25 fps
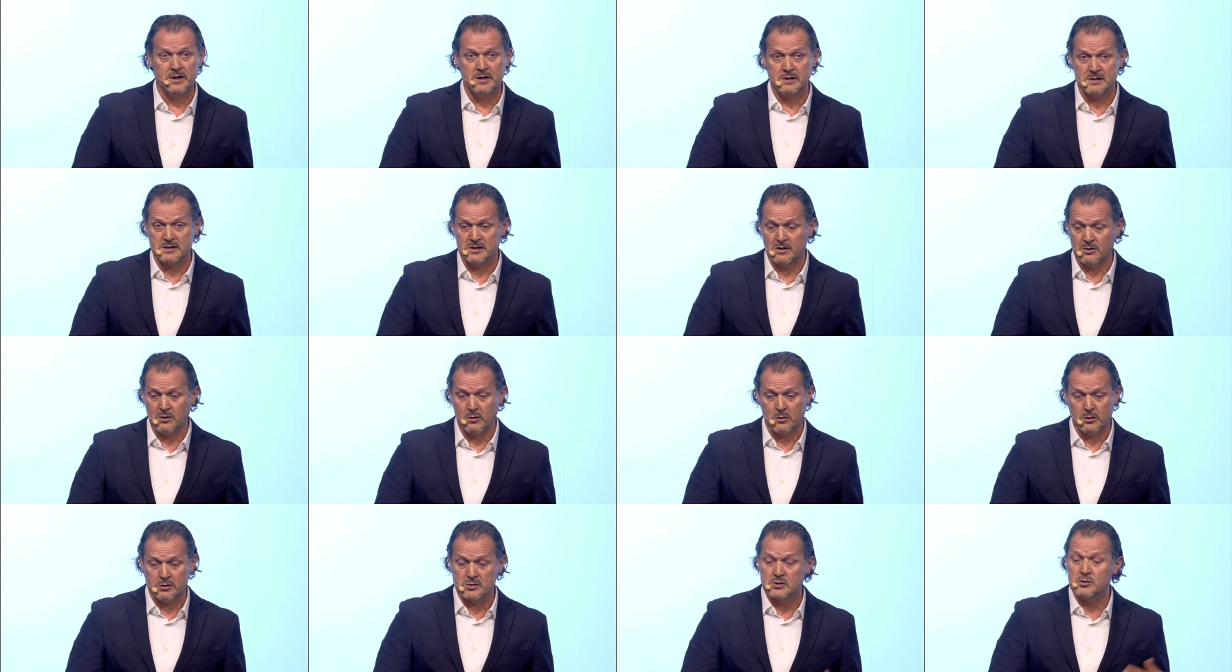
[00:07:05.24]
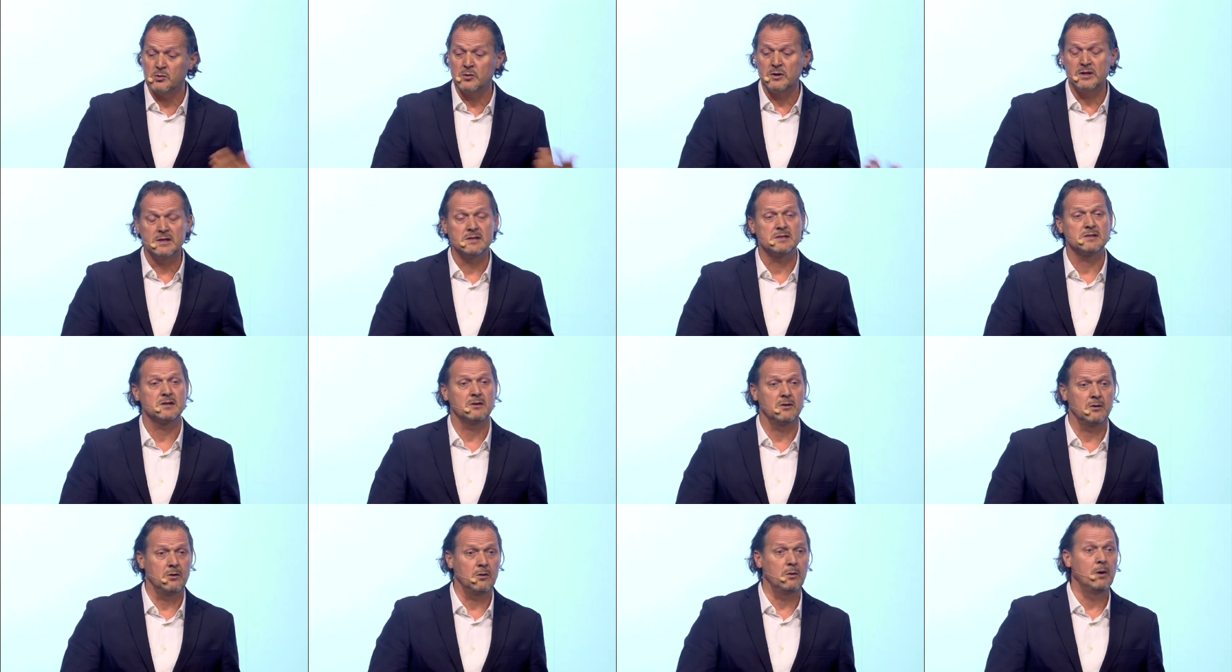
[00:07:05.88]
years ago or two years
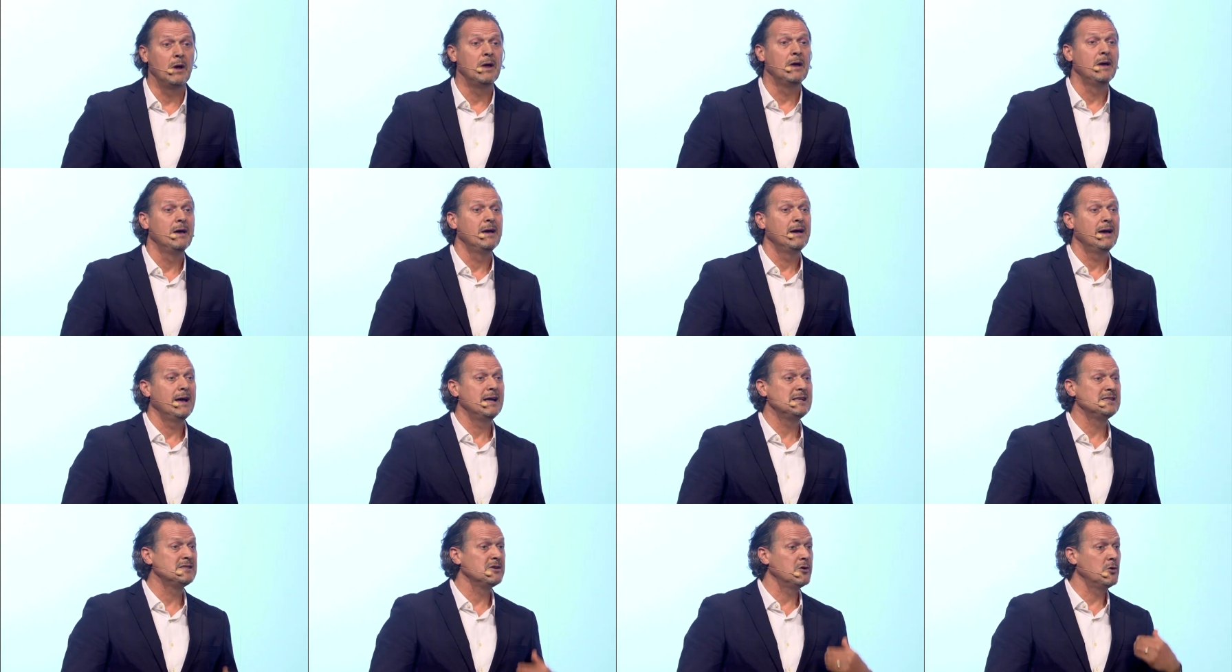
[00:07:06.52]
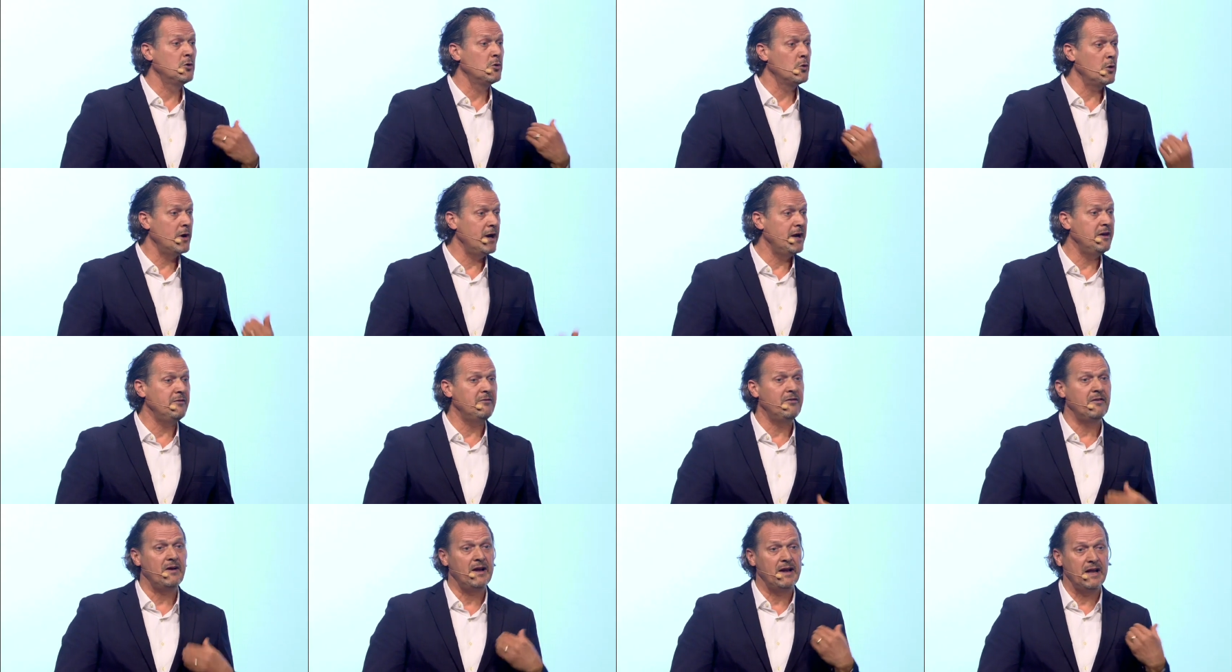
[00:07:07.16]
ago. It's a
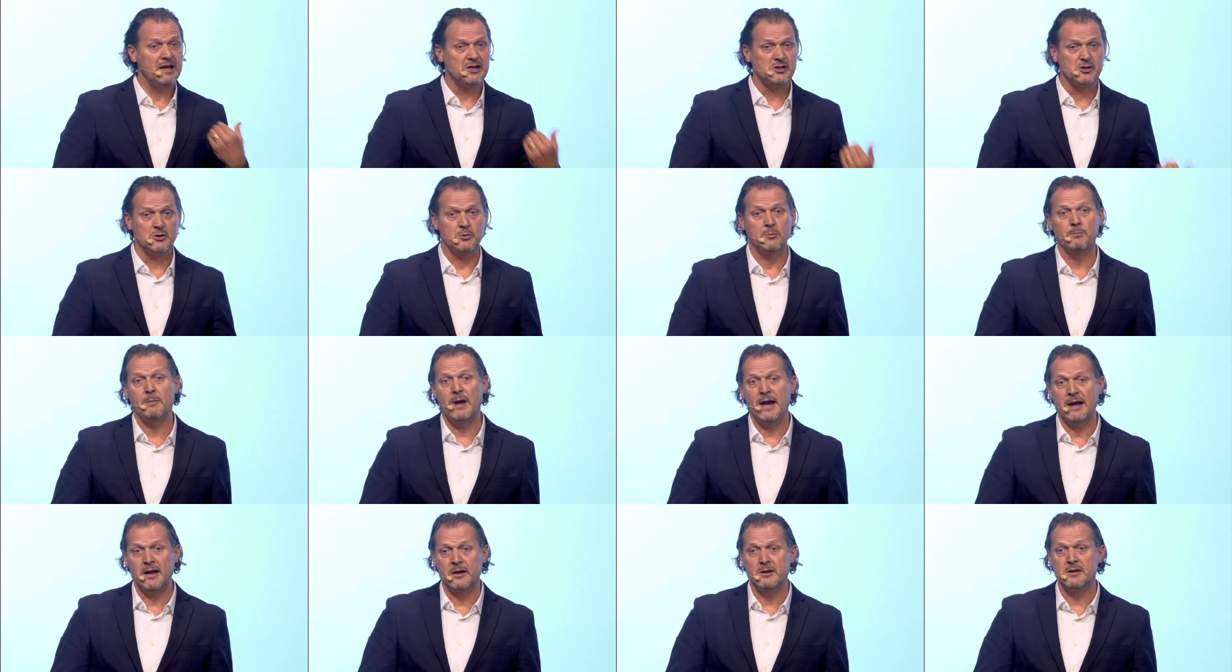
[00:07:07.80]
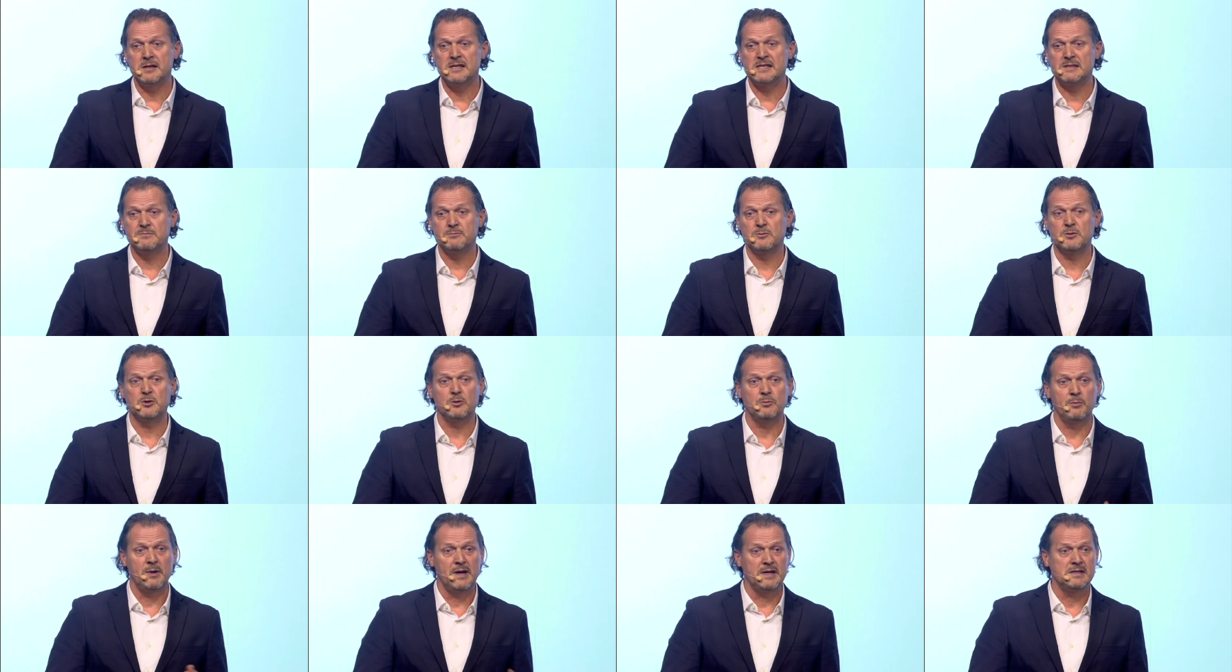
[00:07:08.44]
great financial mechanism
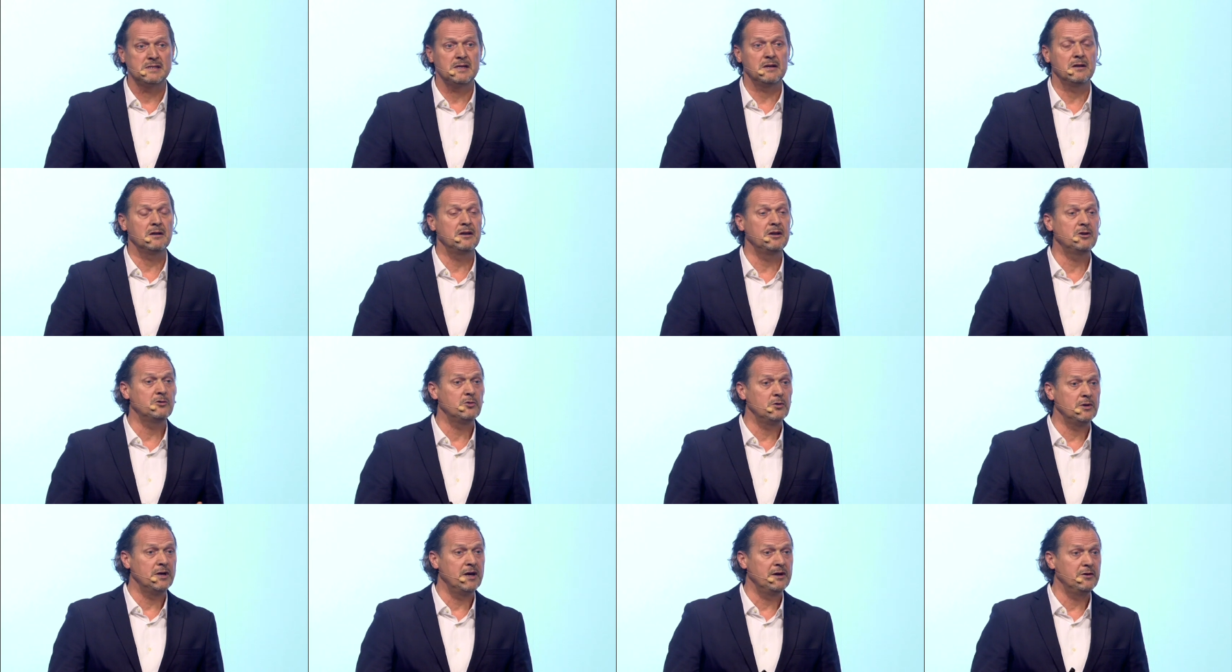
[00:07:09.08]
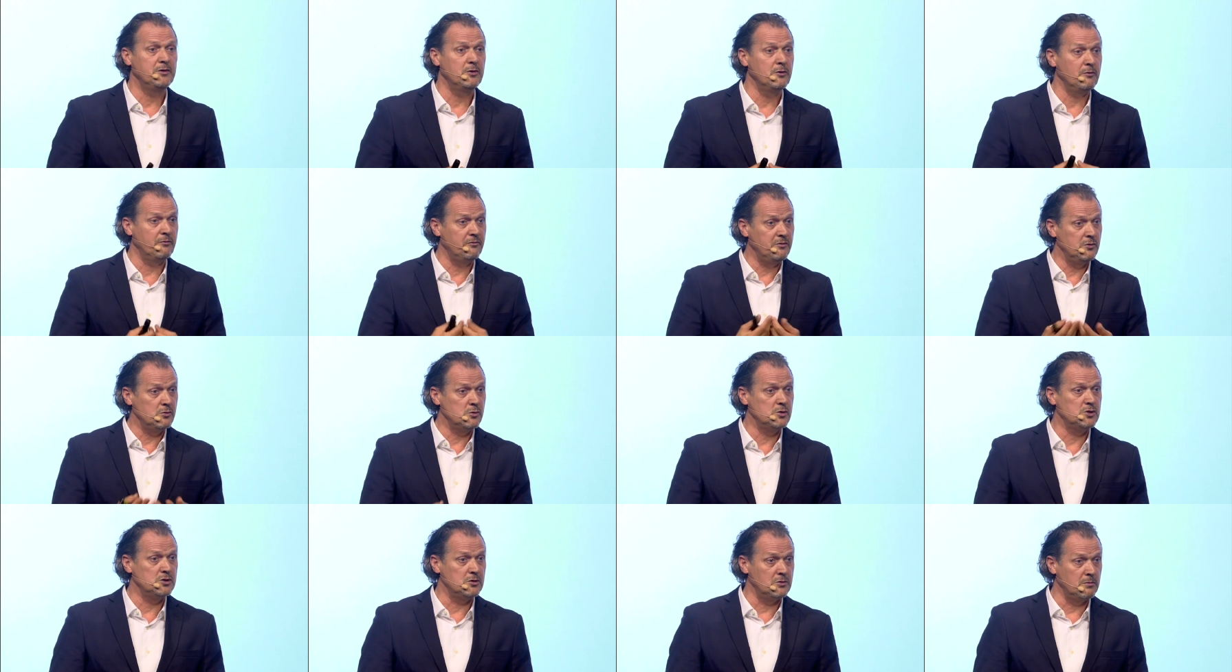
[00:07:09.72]
to basically create your
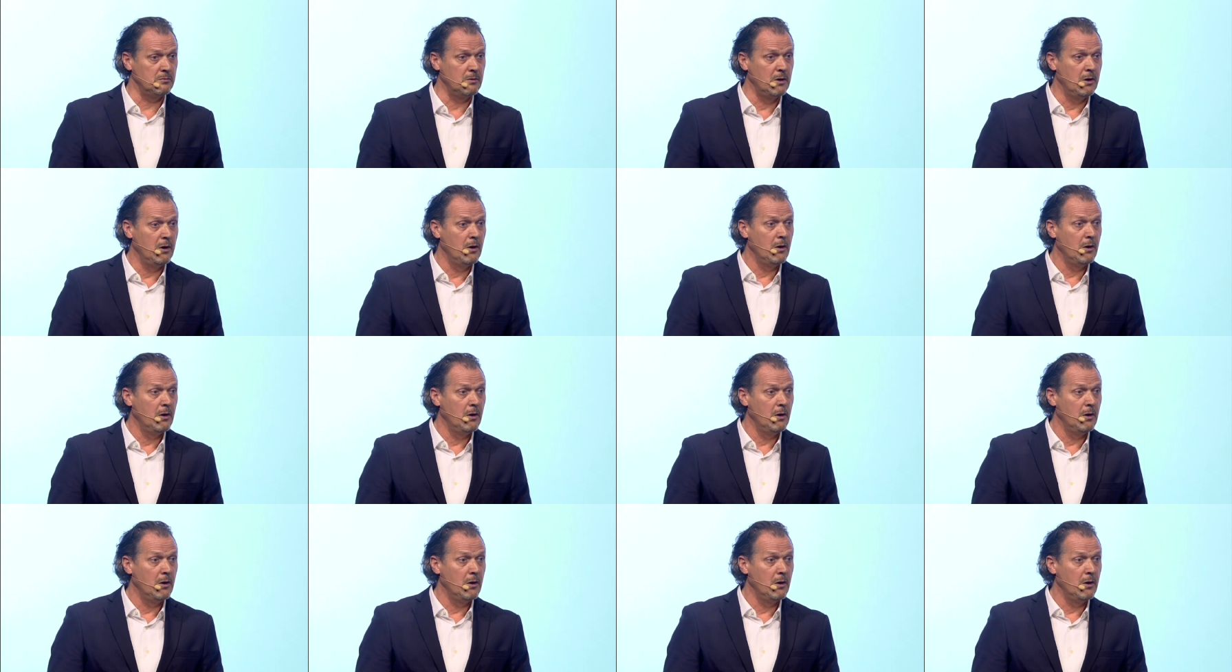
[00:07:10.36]
future